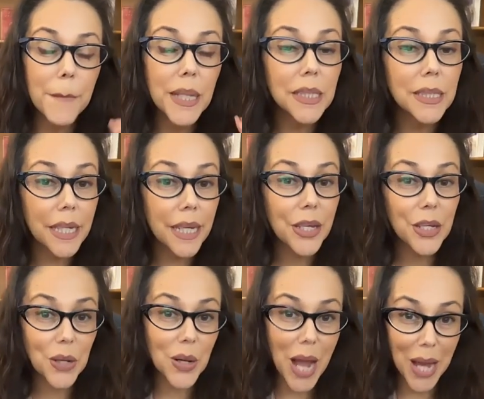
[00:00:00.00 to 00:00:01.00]
building
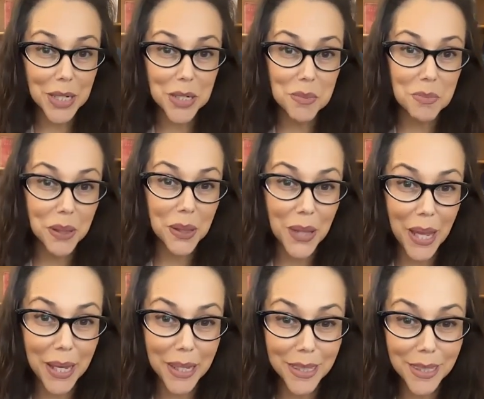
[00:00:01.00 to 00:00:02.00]
your action
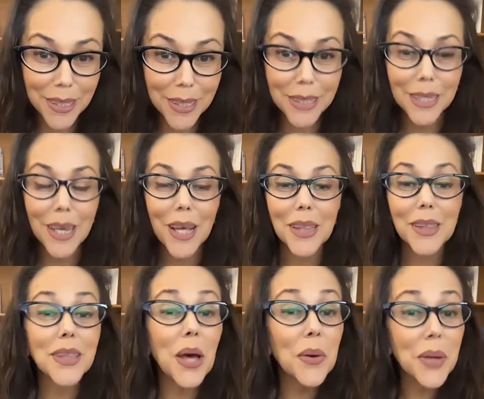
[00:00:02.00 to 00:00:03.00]
plans,
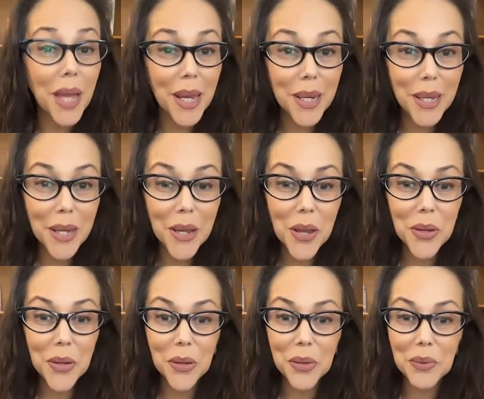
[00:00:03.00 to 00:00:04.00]
locating
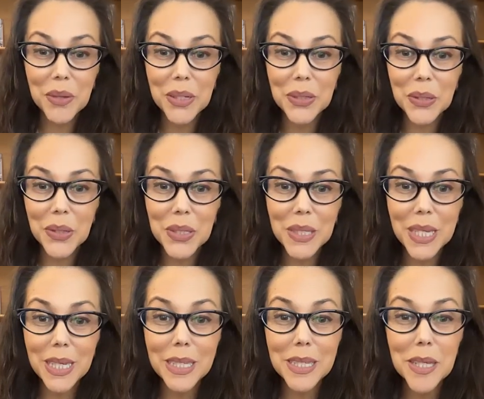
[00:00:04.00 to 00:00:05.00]
your
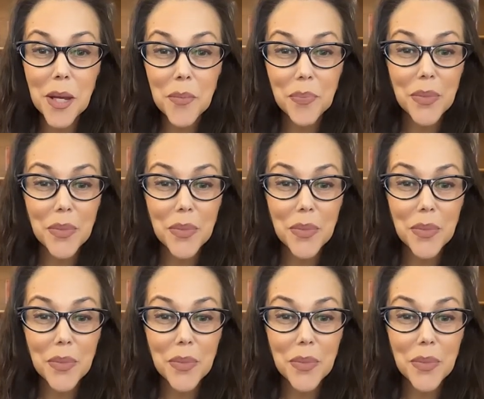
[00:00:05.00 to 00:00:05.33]
resources,